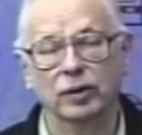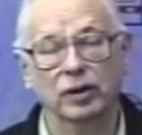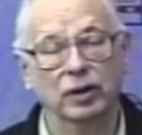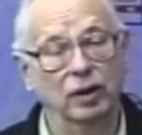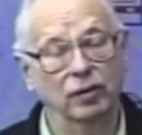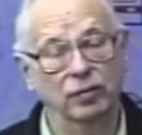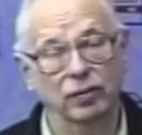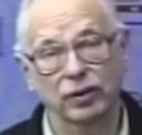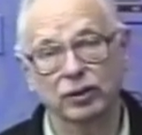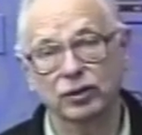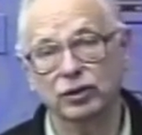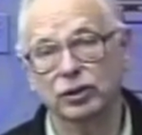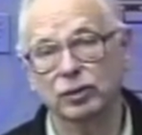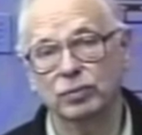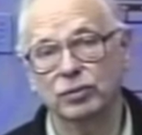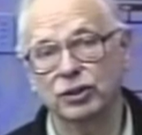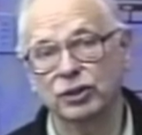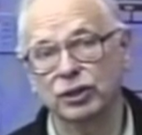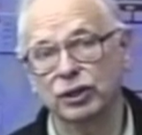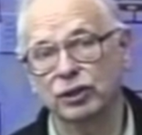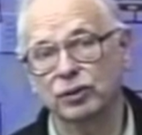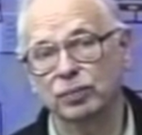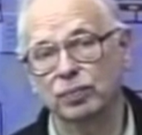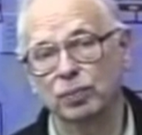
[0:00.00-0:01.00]
covering some
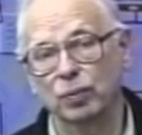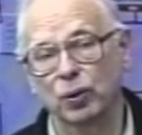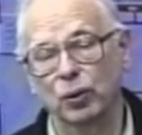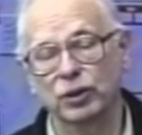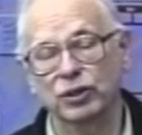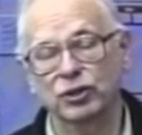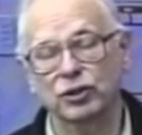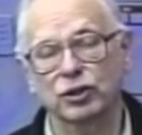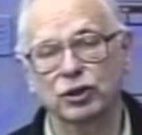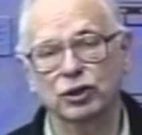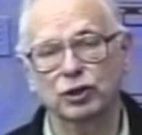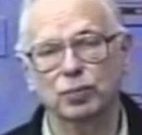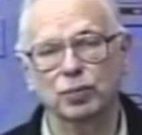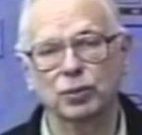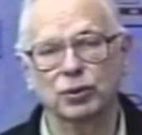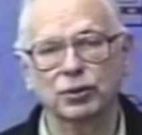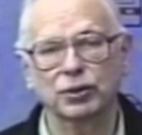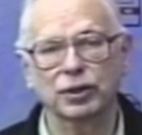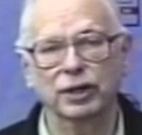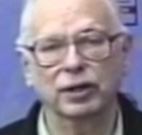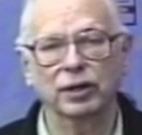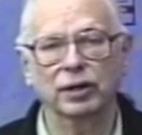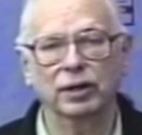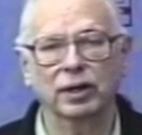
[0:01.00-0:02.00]

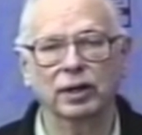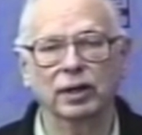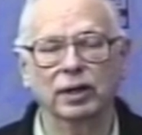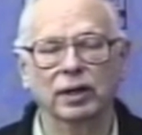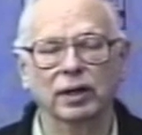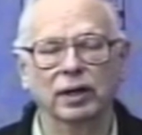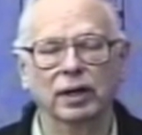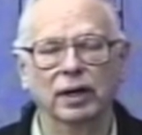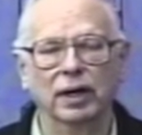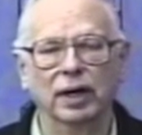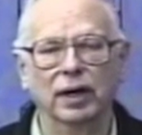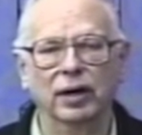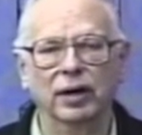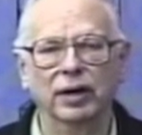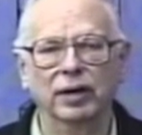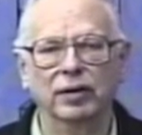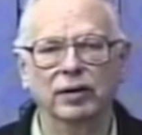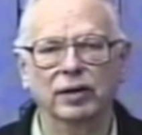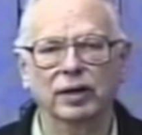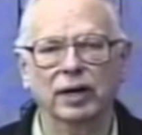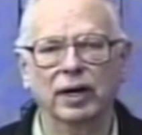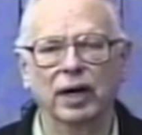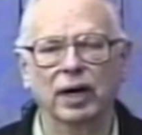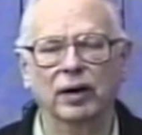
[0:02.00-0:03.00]
6.6% of the area
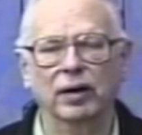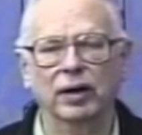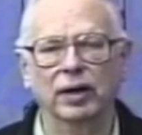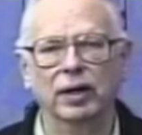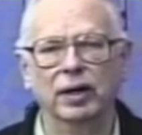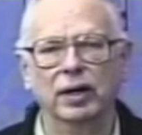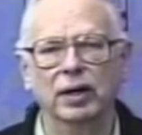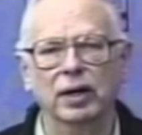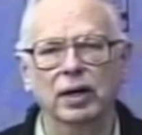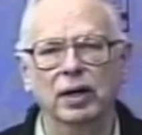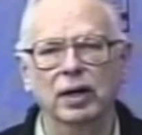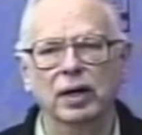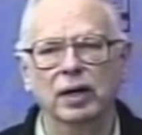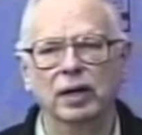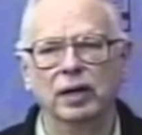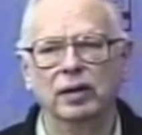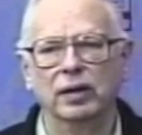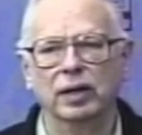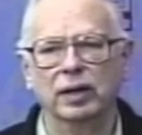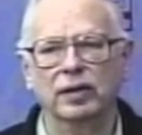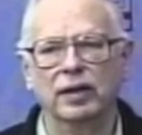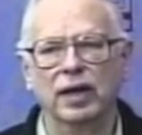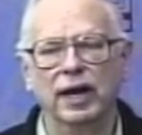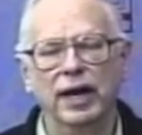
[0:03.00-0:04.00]
of the county,
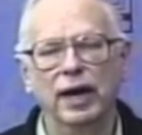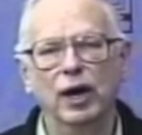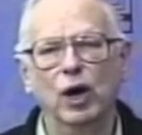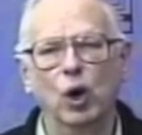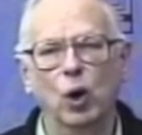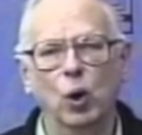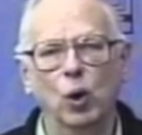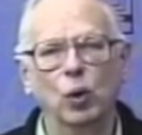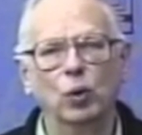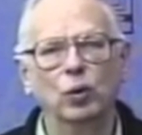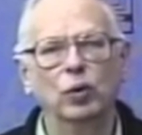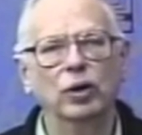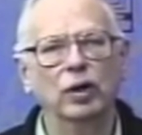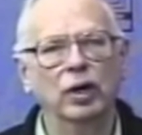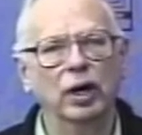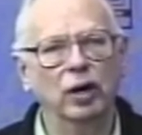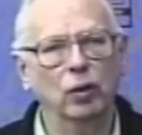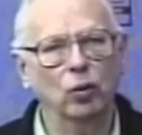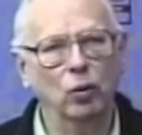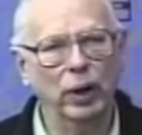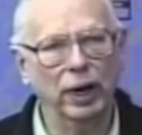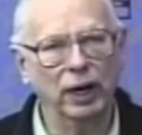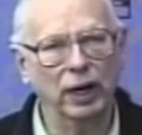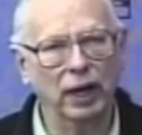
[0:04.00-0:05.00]
that they owned a
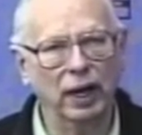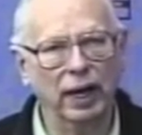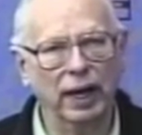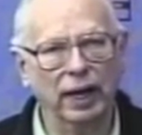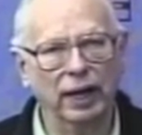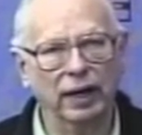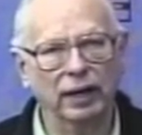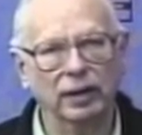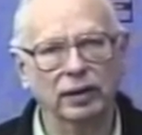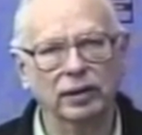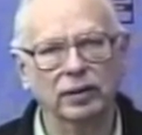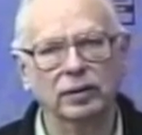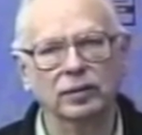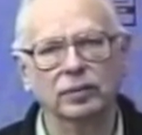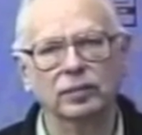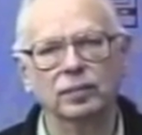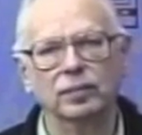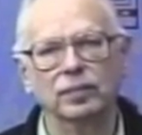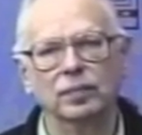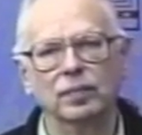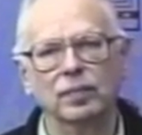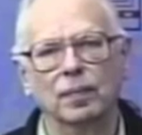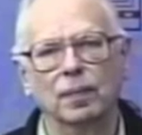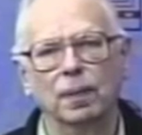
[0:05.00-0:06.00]
wetland.
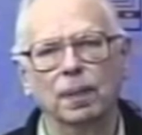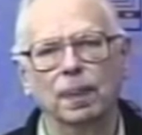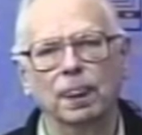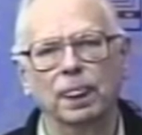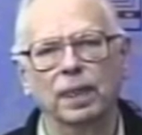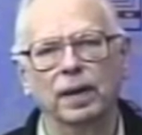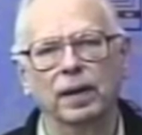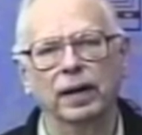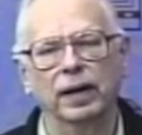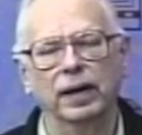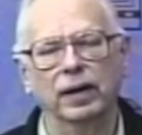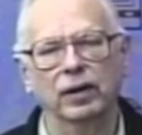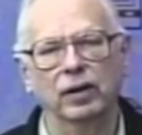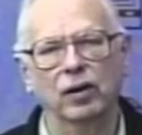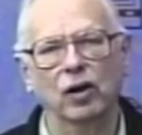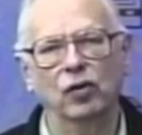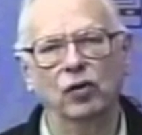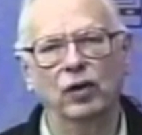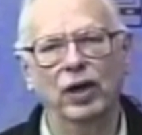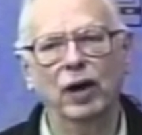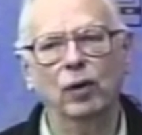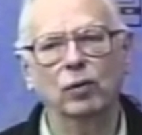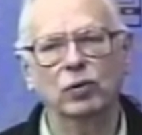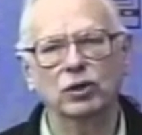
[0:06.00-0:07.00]
And
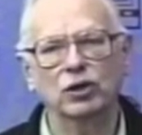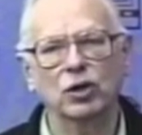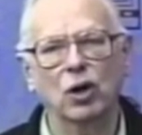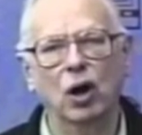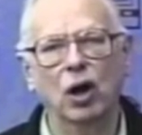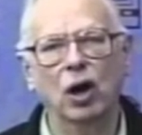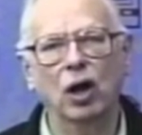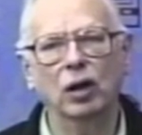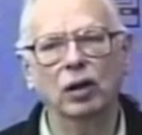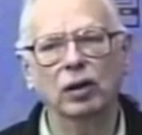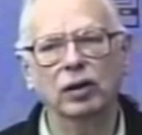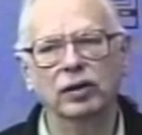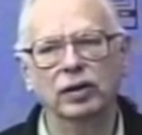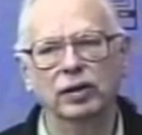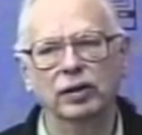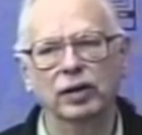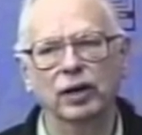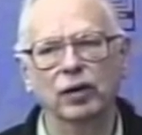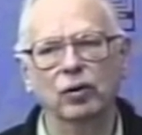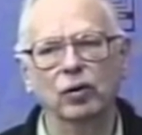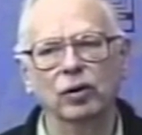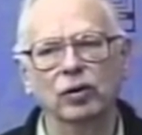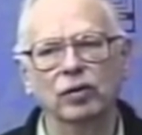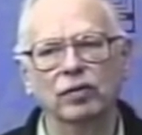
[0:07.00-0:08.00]
that was all that
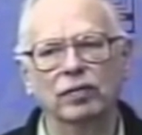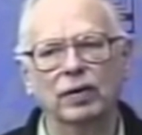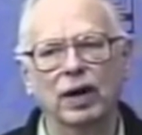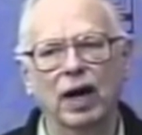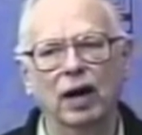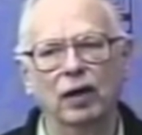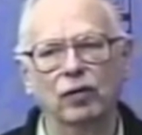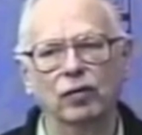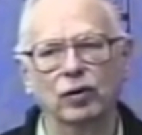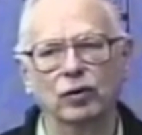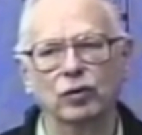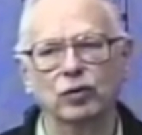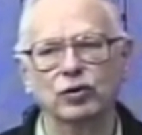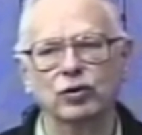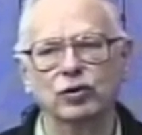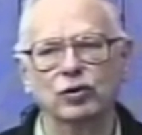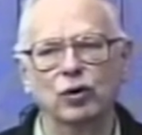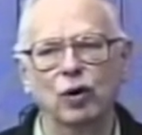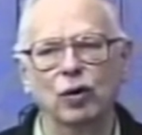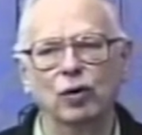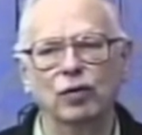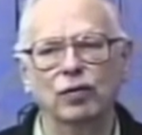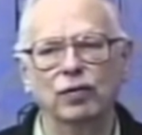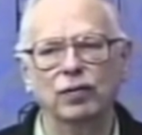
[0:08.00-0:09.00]
they were involved in, was
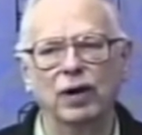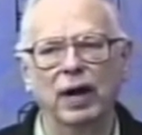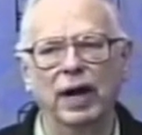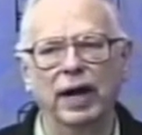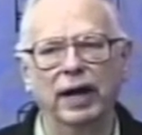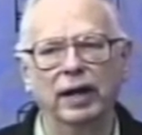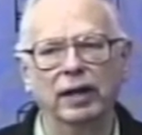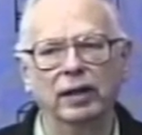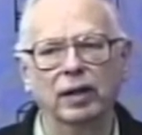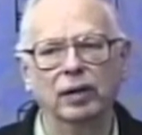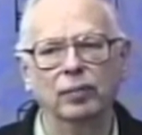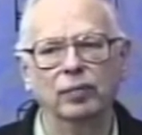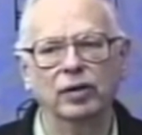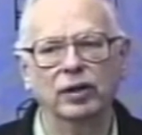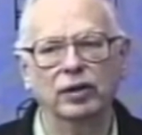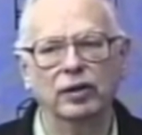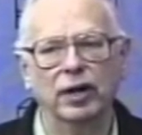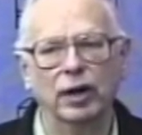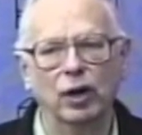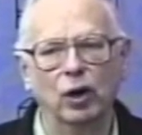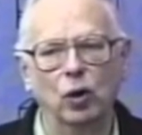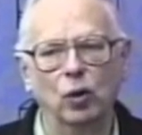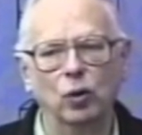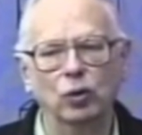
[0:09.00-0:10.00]
notifying them that
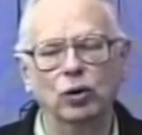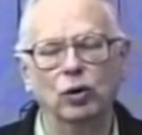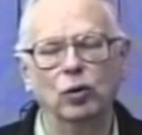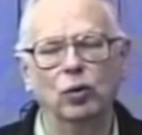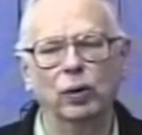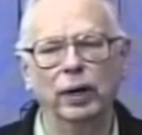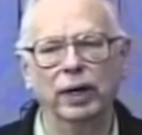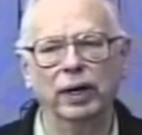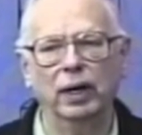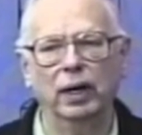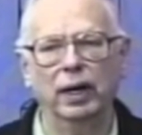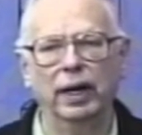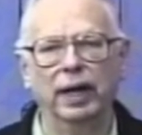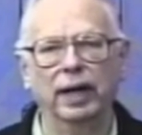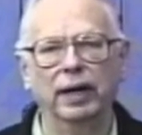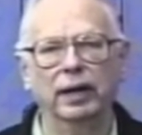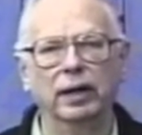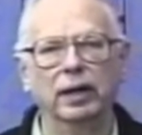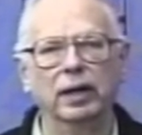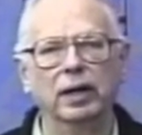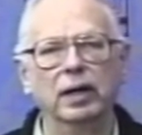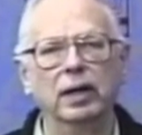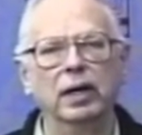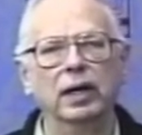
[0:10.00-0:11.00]
they owned a
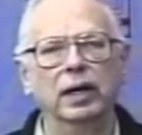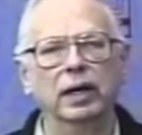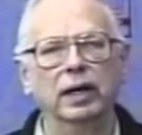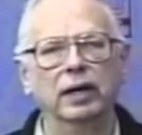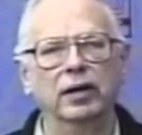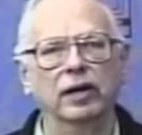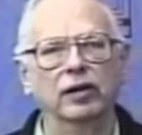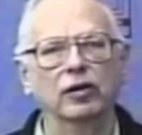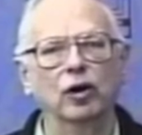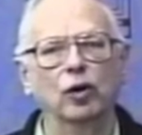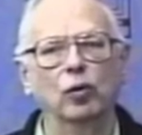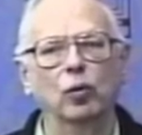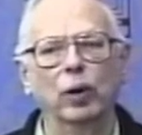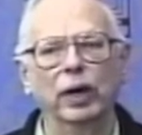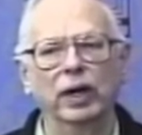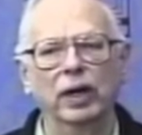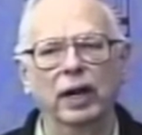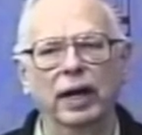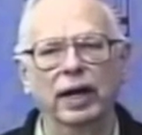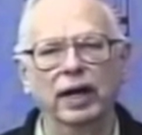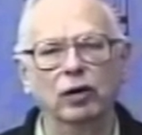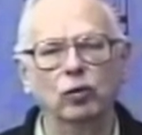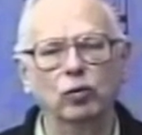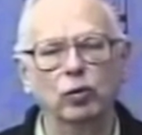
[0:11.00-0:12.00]
wetland and that their
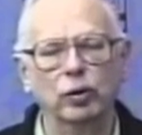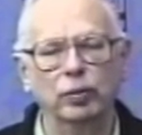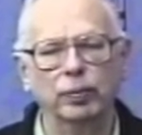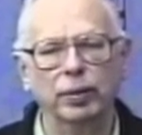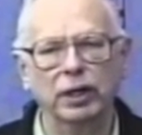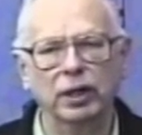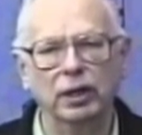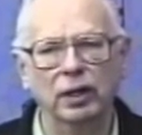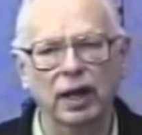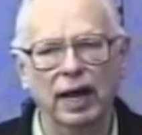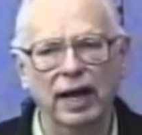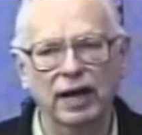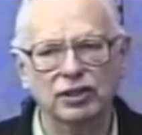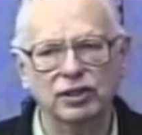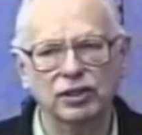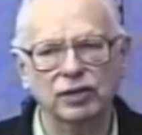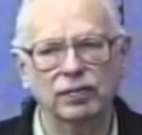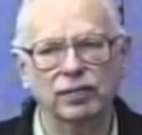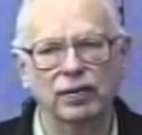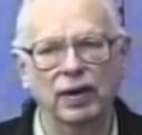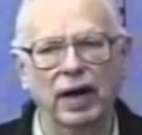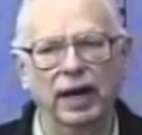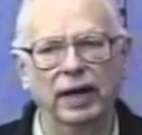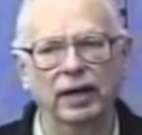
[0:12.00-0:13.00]
wetland would be
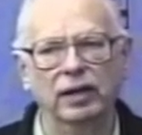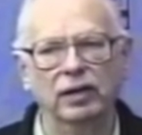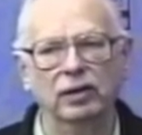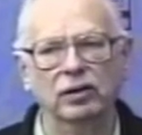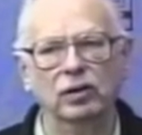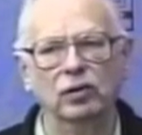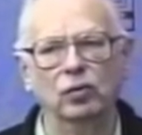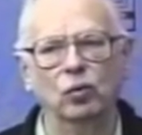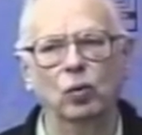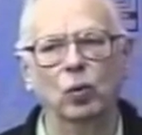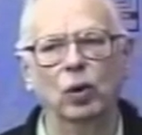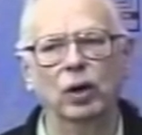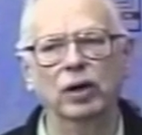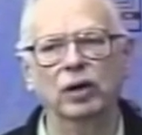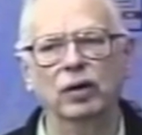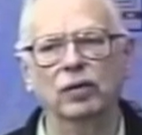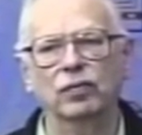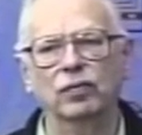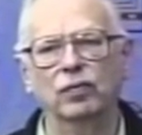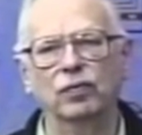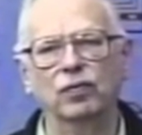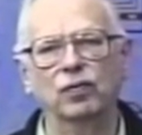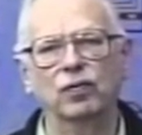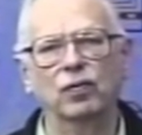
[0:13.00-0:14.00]
classified in one
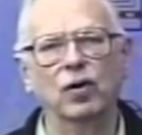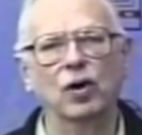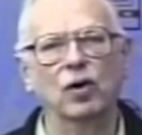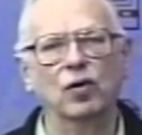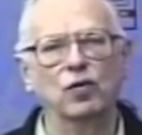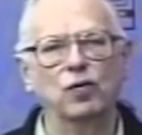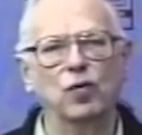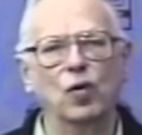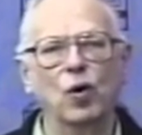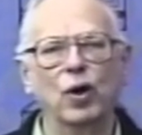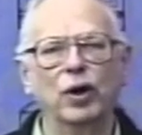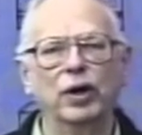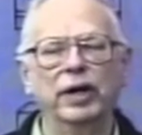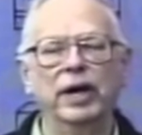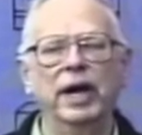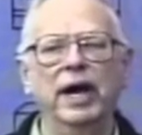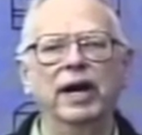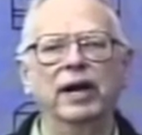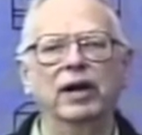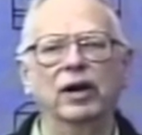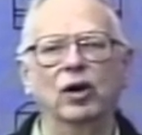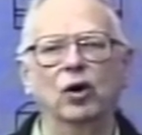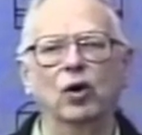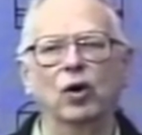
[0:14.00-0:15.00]
of four
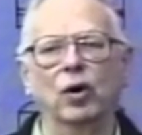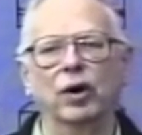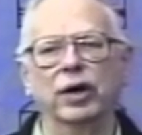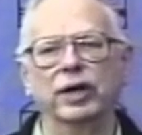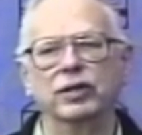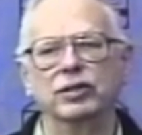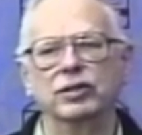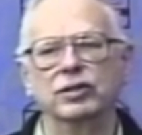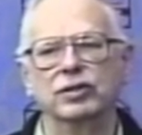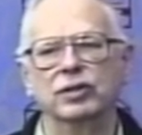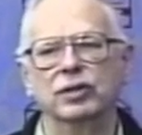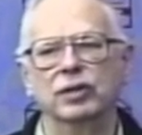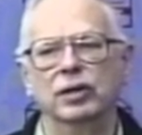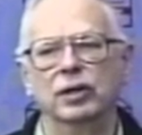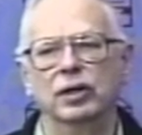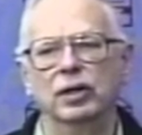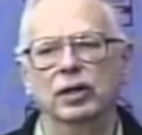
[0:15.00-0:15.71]
categories.